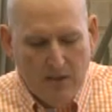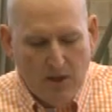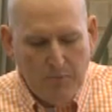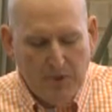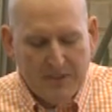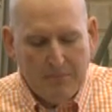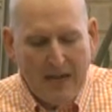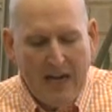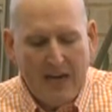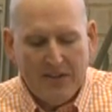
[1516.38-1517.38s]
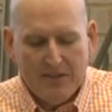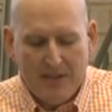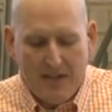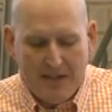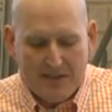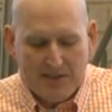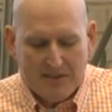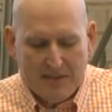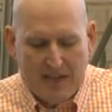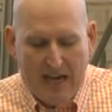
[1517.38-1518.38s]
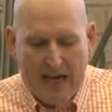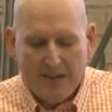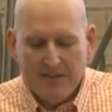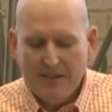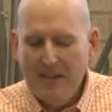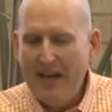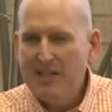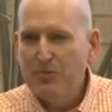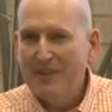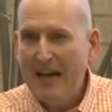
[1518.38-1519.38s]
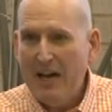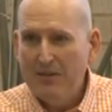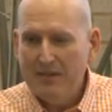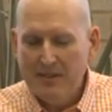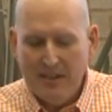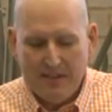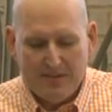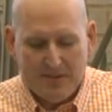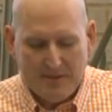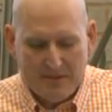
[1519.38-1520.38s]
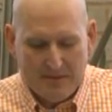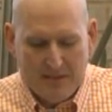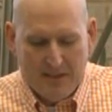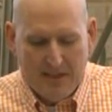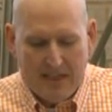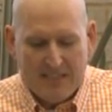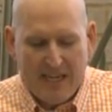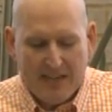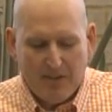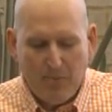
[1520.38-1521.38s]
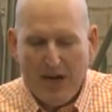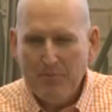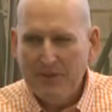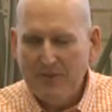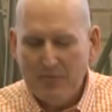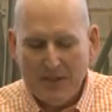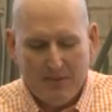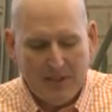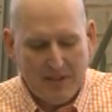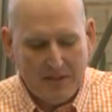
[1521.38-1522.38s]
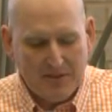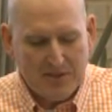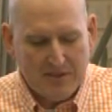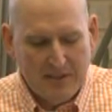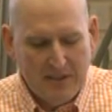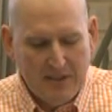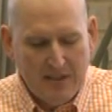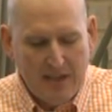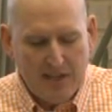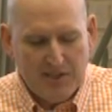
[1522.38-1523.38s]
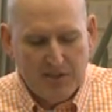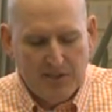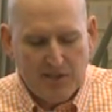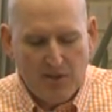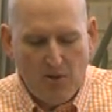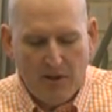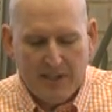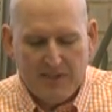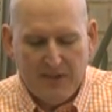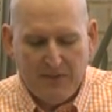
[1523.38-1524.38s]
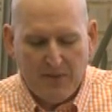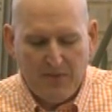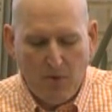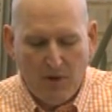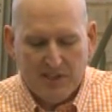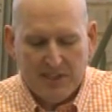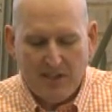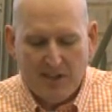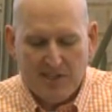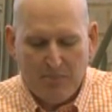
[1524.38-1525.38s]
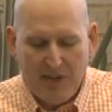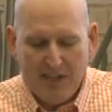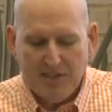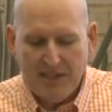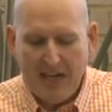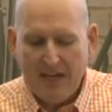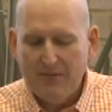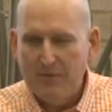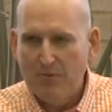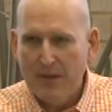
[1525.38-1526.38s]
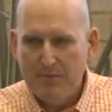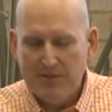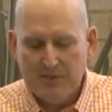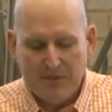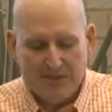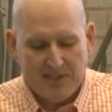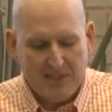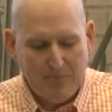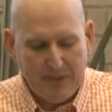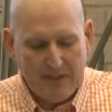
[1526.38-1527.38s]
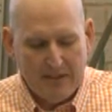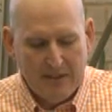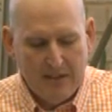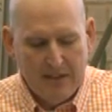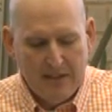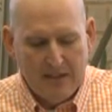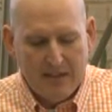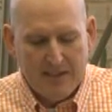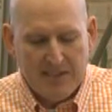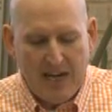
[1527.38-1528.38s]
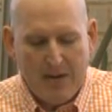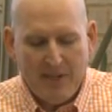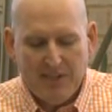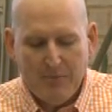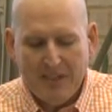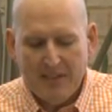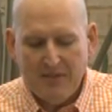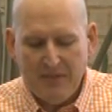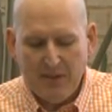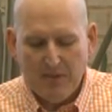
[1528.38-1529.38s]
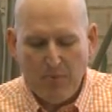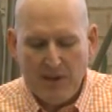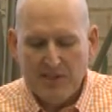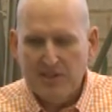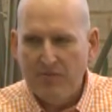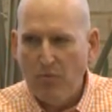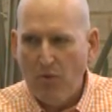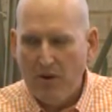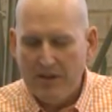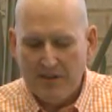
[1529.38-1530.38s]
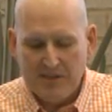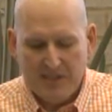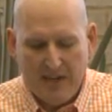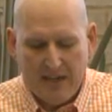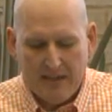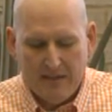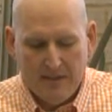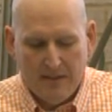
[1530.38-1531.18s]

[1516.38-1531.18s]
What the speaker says: or put them behind your lines. Handle the class without gloves and take their property for public use. As soon as the corn gets fit for forage, get all supplies you can from the rebels in Mississippi. It is time they should begin to feel the presence of war on our side